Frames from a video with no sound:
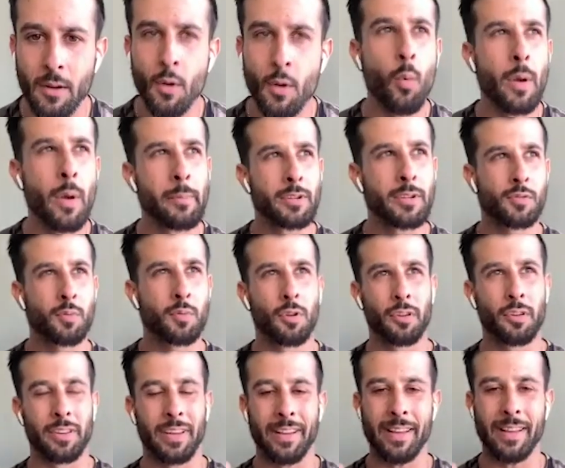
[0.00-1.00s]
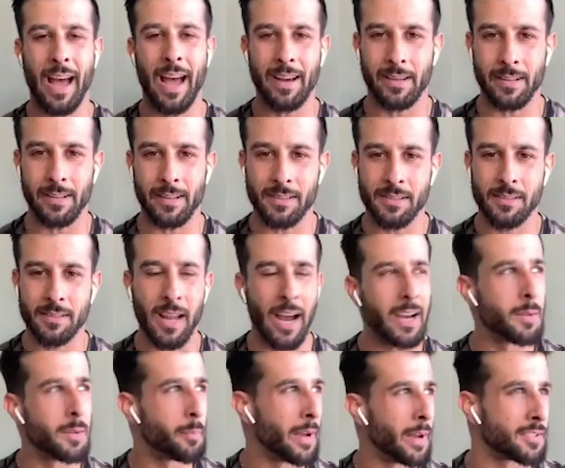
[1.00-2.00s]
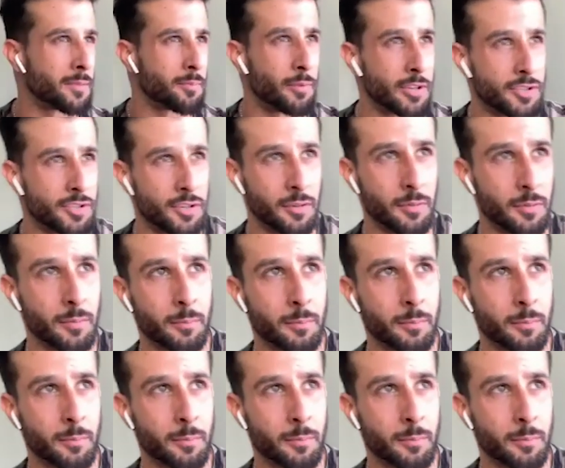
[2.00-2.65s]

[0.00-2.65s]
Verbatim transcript: Women's were in the 90s, 90 pounds of pressure